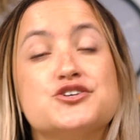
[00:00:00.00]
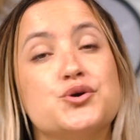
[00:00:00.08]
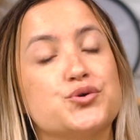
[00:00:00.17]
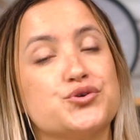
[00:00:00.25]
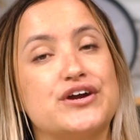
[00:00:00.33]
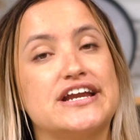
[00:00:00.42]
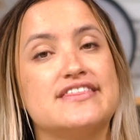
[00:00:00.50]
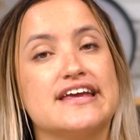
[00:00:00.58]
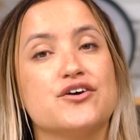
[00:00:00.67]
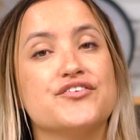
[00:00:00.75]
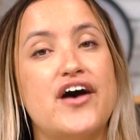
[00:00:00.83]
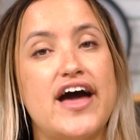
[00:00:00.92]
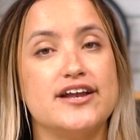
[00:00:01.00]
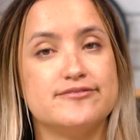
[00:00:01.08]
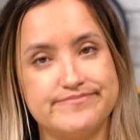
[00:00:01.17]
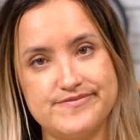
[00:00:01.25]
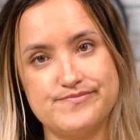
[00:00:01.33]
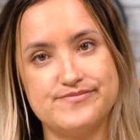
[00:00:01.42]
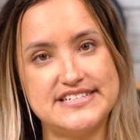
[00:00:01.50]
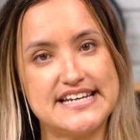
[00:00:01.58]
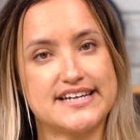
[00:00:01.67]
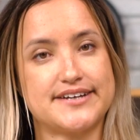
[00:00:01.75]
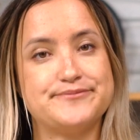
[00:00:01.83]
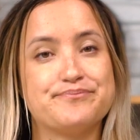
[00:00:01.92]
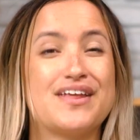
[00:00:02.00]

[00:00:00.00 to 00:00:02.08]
to order anything online. Tick.